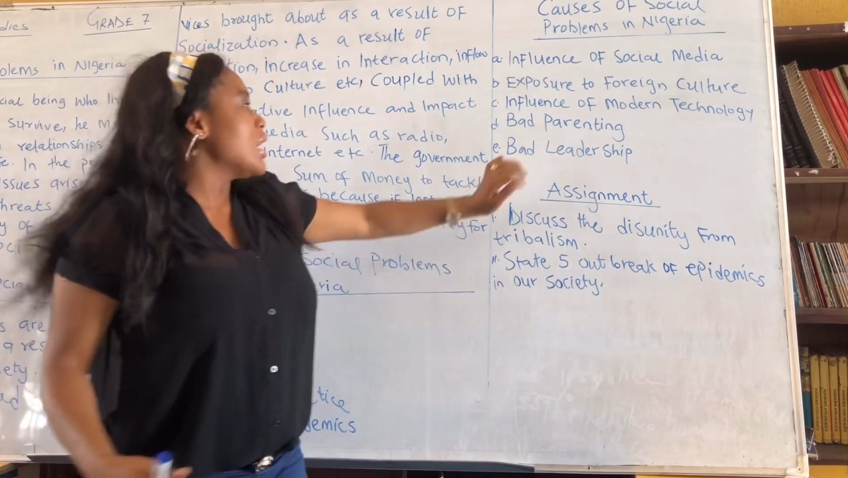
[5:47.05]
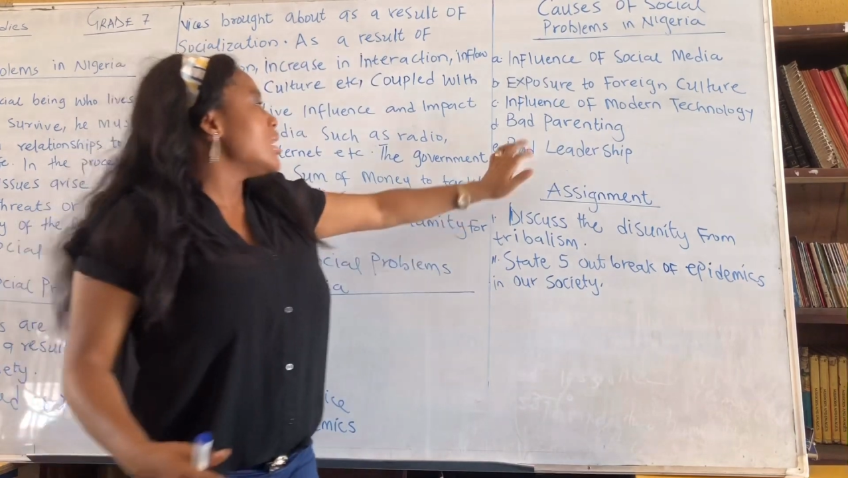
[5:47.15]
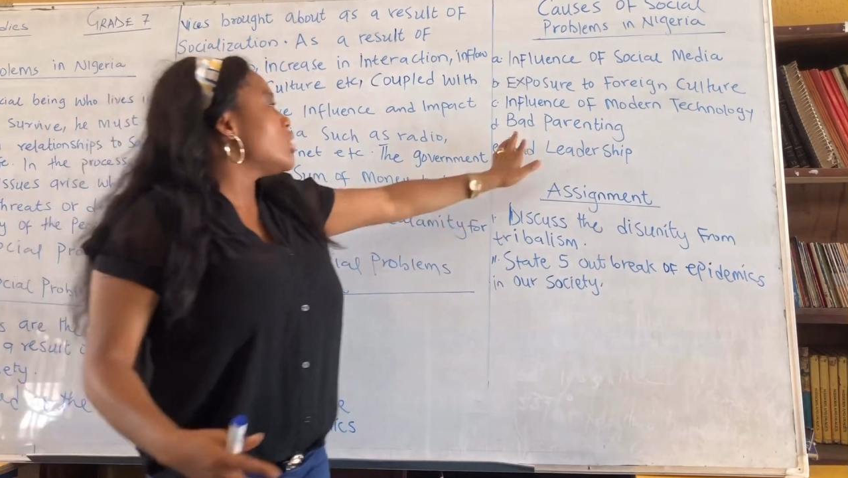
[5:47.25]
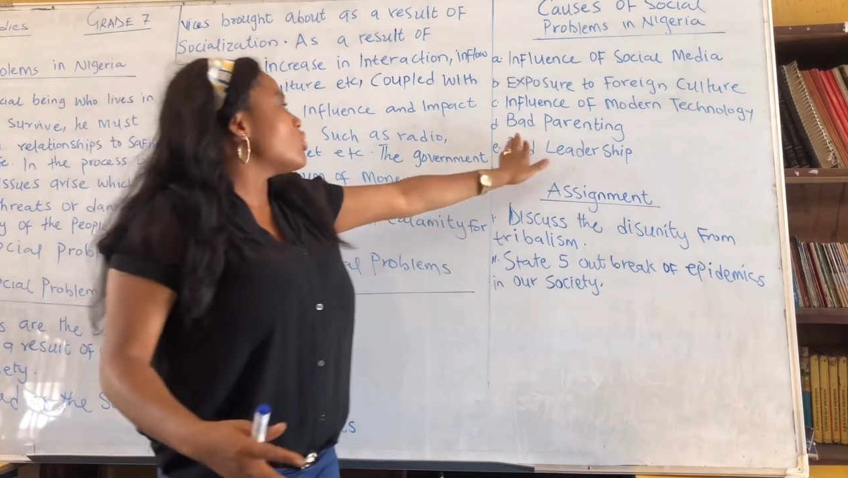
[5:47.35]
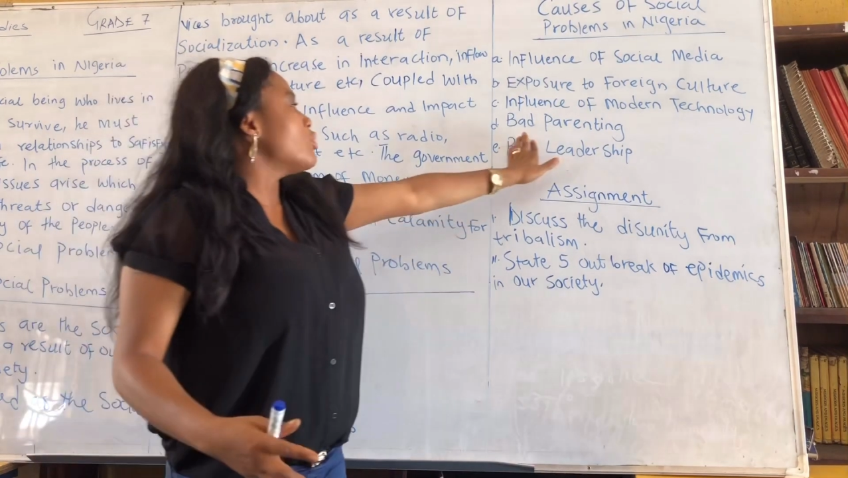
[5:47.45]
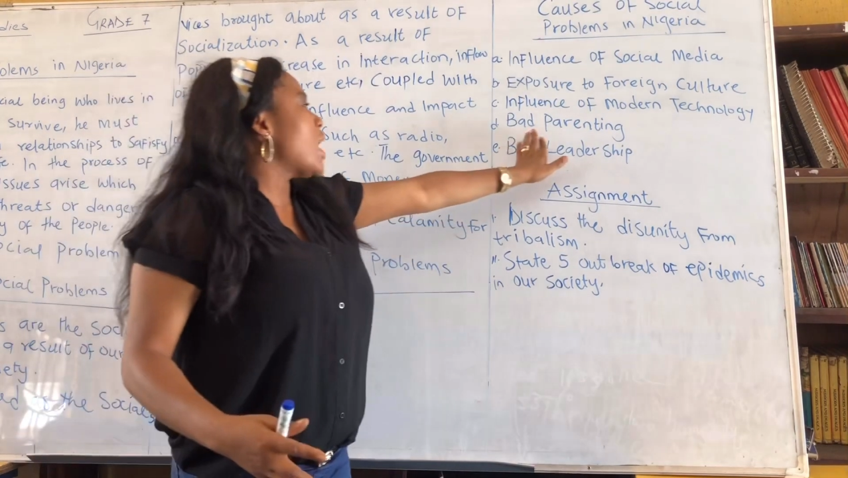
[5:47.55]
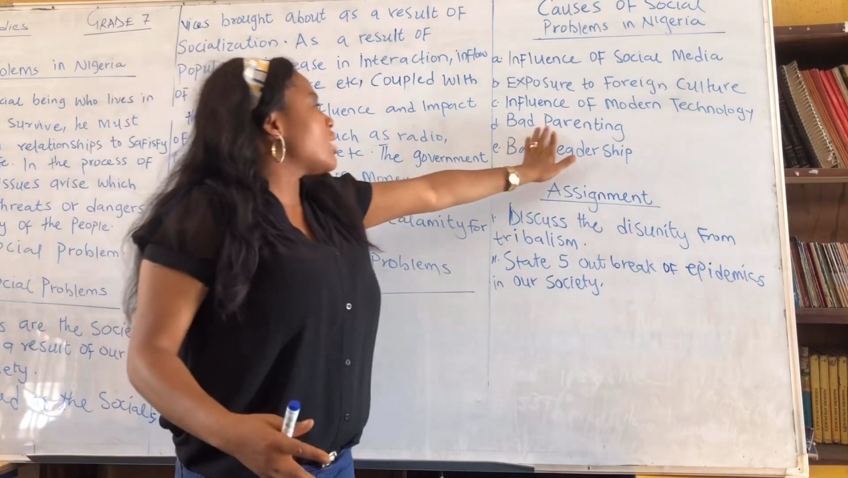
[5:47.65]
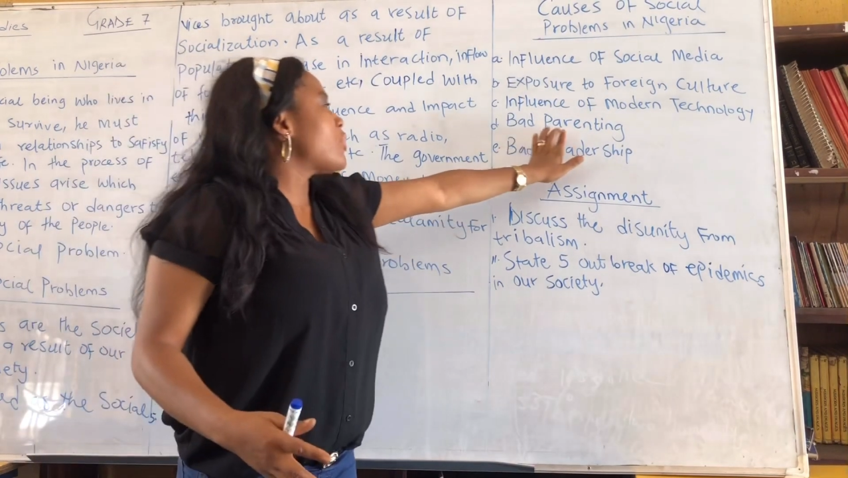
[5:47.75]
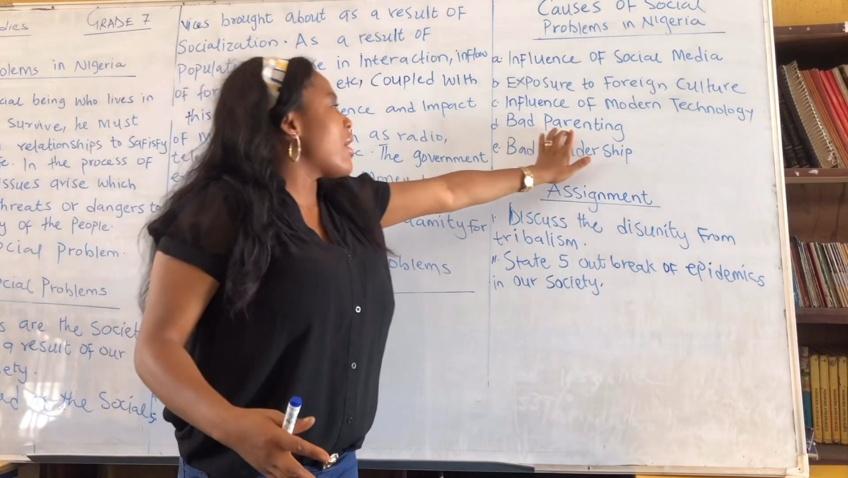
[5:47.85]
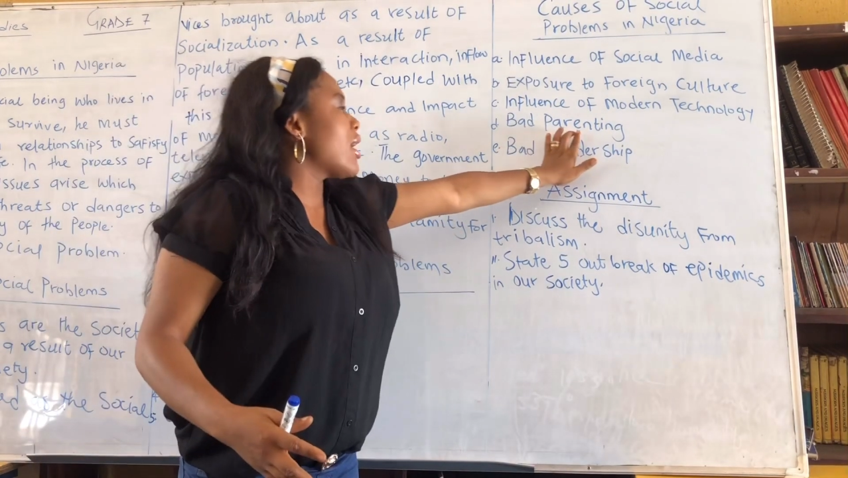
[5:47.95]
lead to
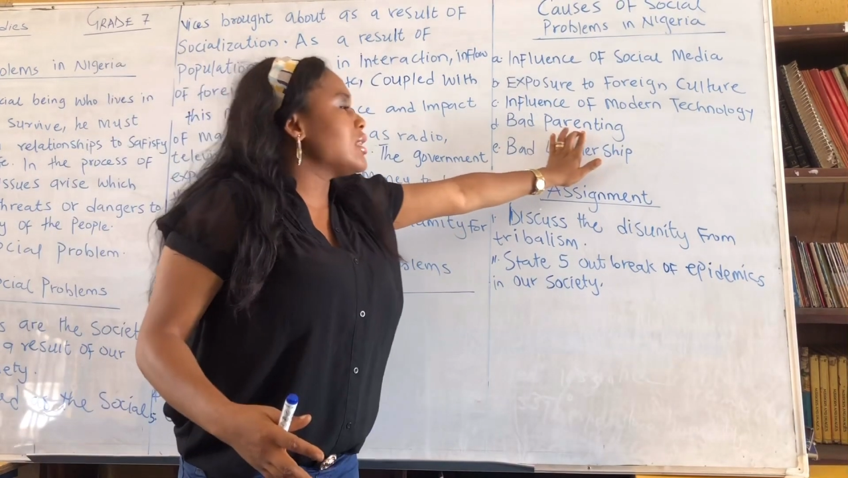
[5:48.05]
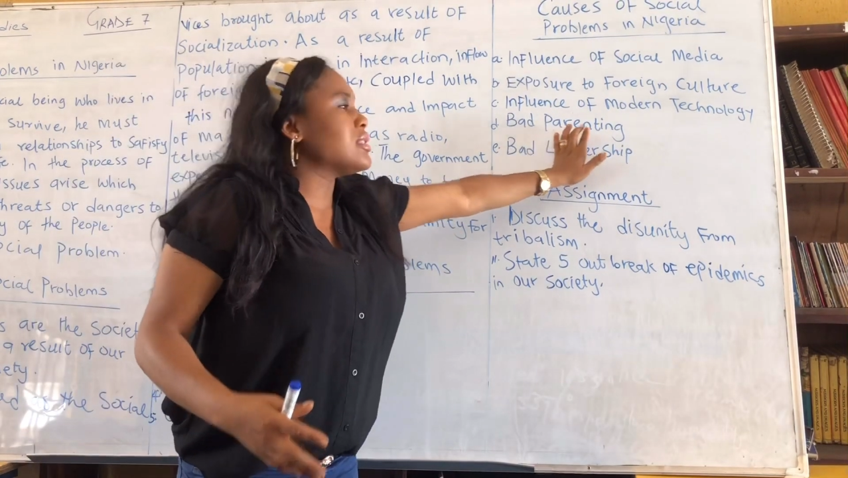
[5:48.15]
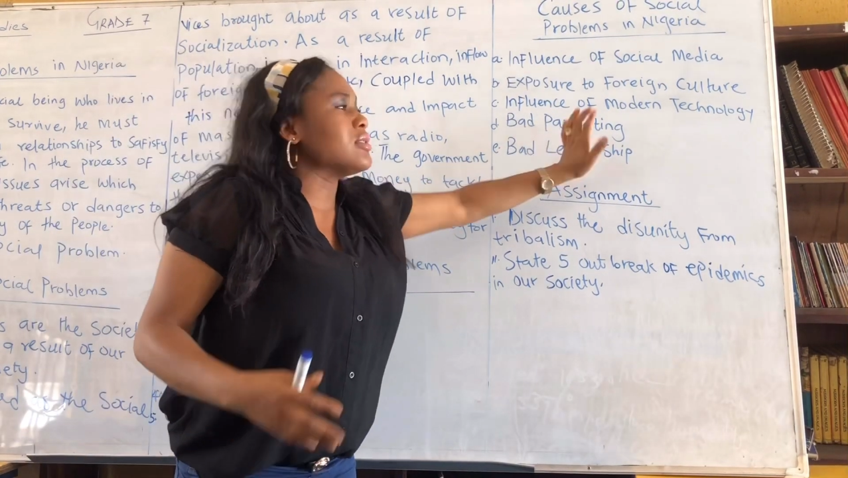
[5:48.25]
bad parenting,